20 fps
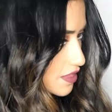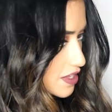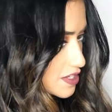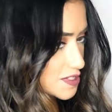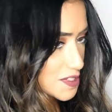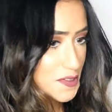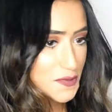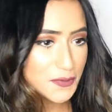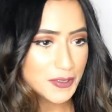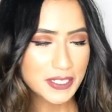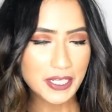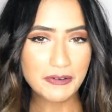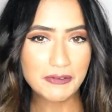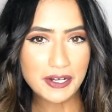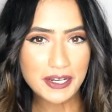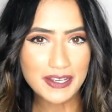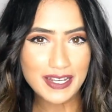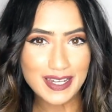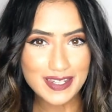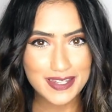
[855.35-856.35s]
This is really where
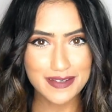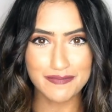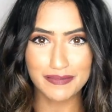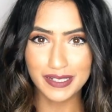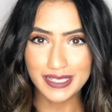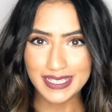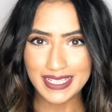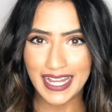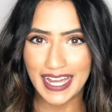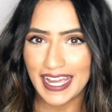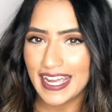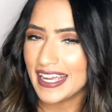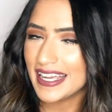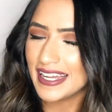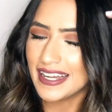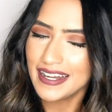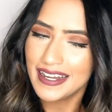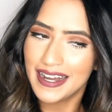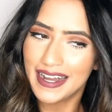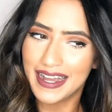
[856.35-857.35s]
you get to
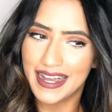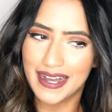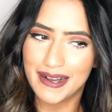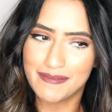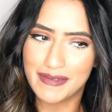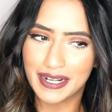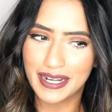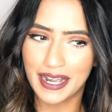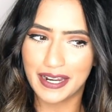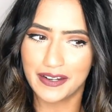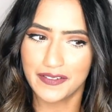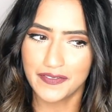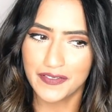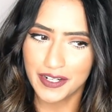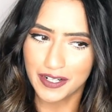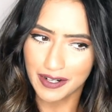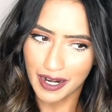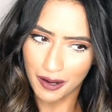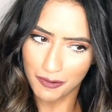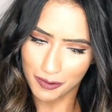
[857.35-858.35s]
play and kind of
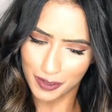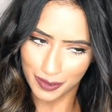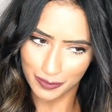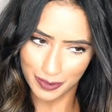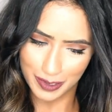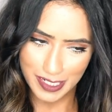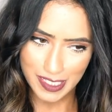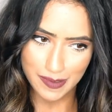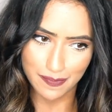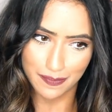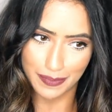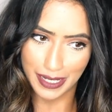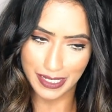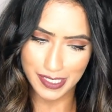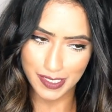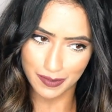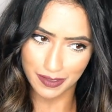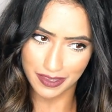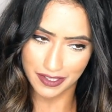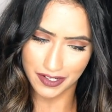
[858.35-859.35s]
figure out what works
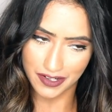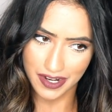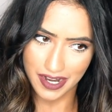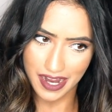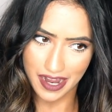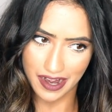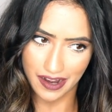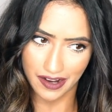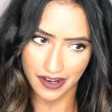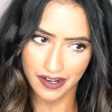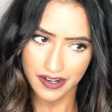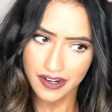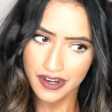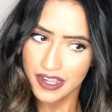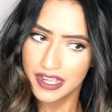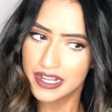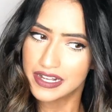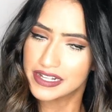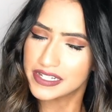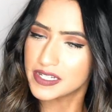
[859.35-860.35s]
best with your hair,
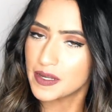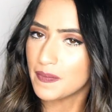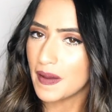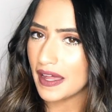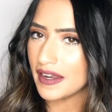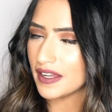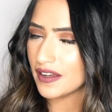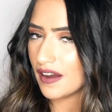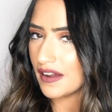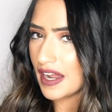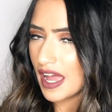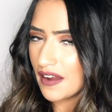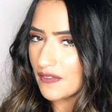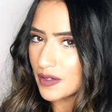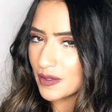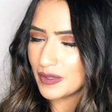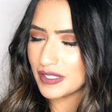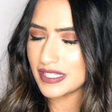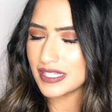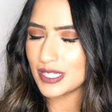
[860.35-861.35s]
depending on
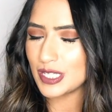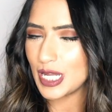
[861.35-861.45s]
everyone's